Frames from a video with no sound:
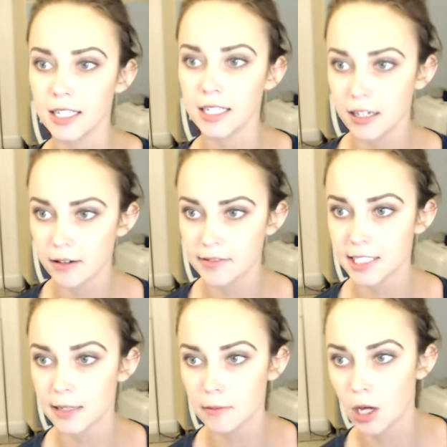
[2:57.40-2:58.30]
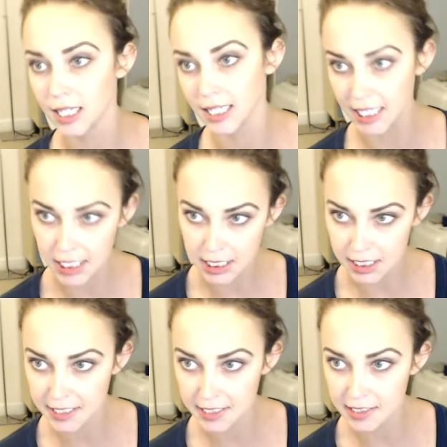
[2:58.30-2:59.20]
give some
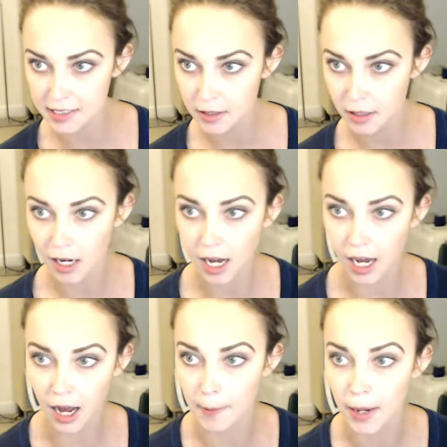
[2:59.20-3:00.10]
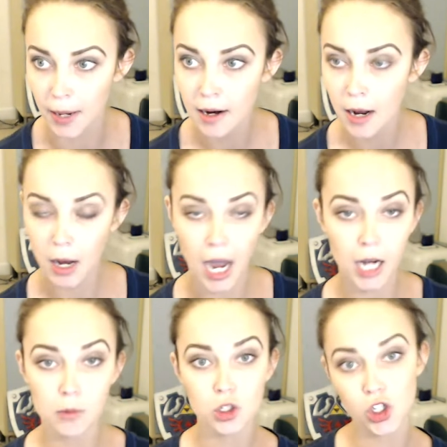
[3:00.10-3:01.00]
links. I
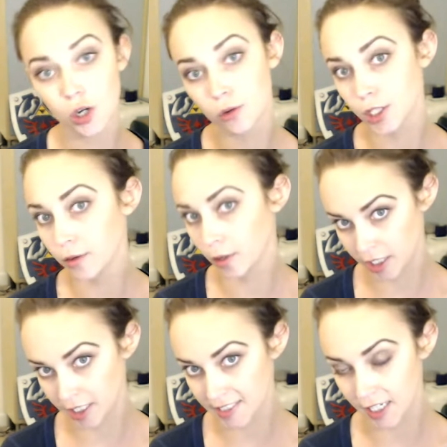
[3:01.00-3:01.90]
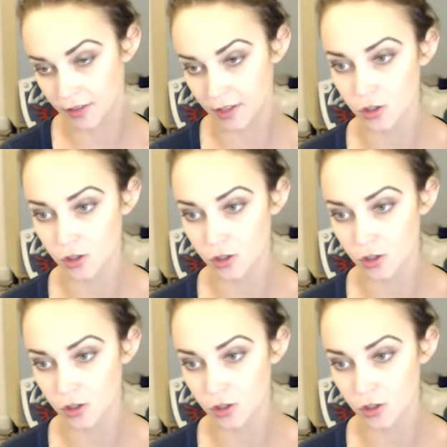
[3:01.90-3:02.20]
will show you her in a second, though.